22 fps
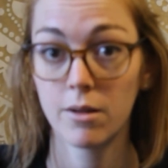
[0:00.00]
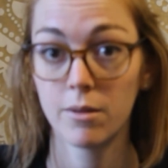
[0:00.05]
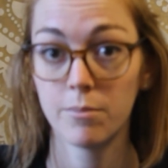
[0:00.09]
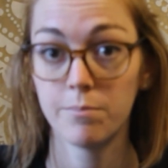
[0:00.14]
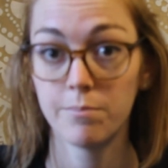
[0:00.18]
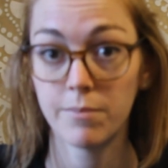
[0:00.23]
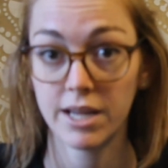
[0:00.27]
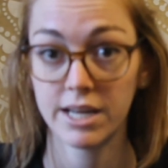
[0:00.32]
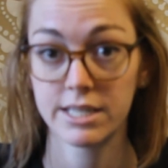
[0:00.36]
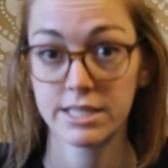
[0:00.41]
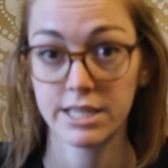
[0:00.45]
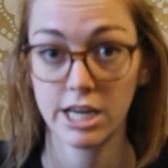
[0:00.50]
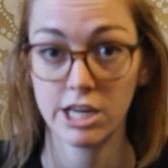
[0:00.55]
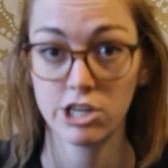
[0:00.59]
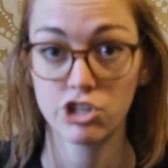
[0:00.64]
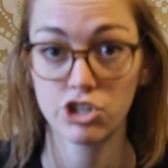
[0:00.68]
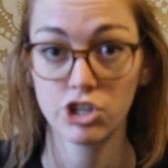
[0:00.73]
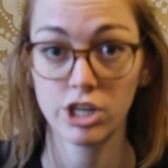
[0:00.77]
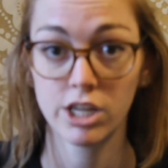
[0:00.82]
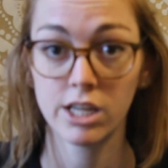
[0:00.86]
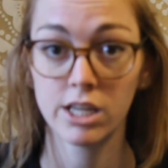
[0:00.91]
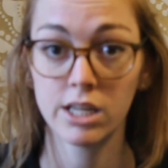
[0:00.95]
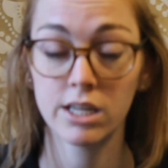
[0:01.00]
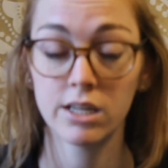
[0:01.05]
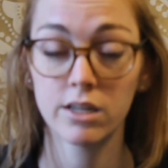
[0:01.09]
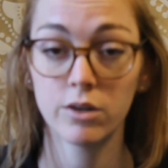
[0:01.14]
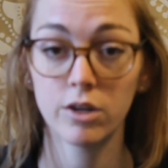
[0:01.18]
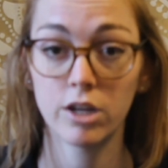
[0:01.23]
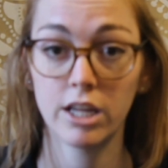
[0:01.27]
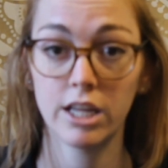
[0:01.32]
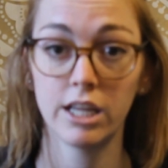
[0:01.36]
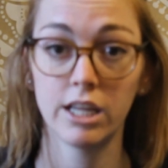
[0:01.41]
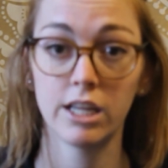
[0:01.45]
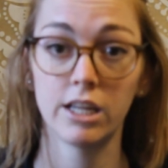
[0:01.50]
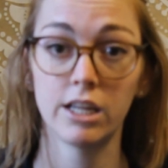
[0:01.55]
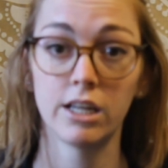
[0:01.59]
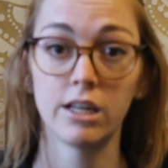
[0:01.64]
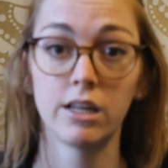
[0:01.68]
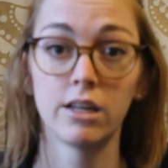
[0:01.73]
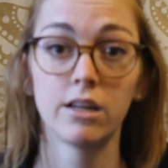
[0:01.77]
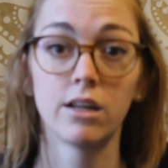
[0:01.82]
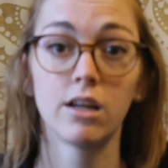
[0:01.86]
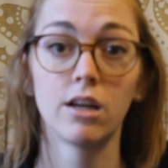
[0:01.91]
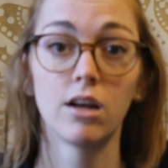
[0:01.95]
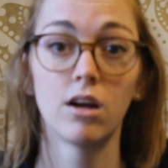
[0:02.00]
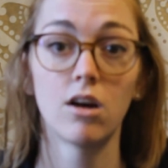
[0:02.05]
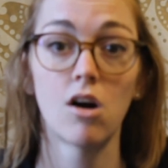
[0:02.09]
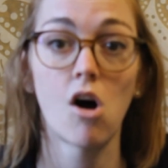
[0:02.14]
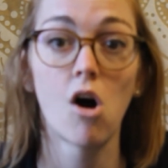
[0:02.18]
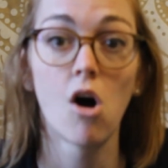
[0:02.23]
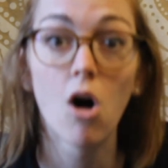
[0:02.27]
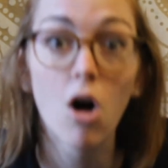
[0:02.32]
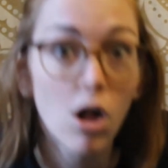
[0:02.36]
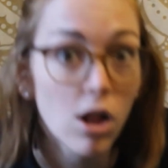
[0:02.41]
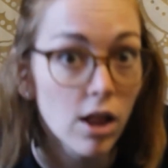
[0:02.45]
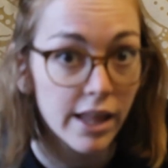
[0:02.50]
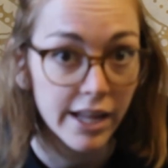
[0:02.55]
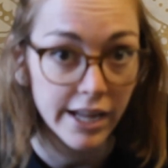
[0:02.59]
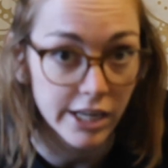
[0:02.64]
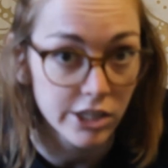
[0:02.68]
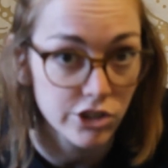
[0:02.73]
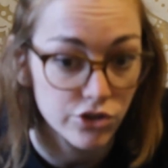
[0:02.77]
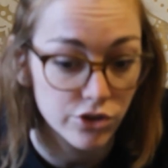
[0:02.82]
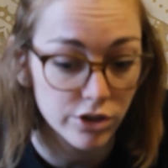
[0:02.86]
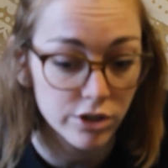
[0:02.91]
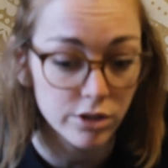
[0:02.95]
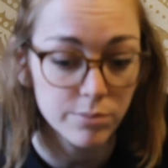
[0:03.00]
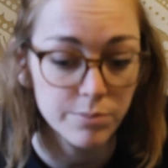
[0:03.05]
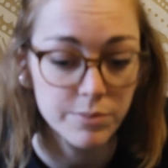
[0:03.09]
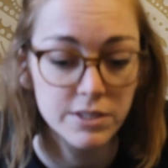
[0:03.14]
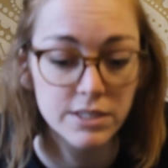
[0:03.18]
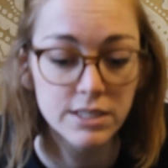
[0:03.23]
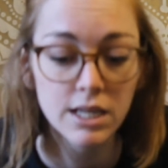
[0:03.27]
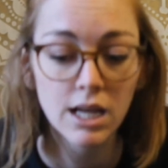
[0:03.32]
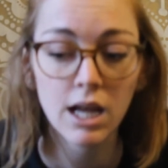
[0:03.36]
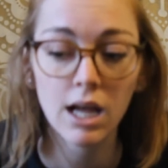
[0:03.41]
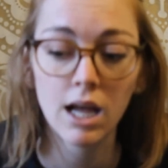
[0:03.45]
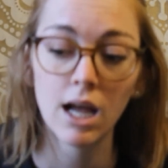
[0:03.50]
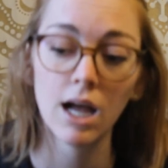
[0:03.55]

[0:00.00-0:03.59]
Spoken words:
meditation in all age groups.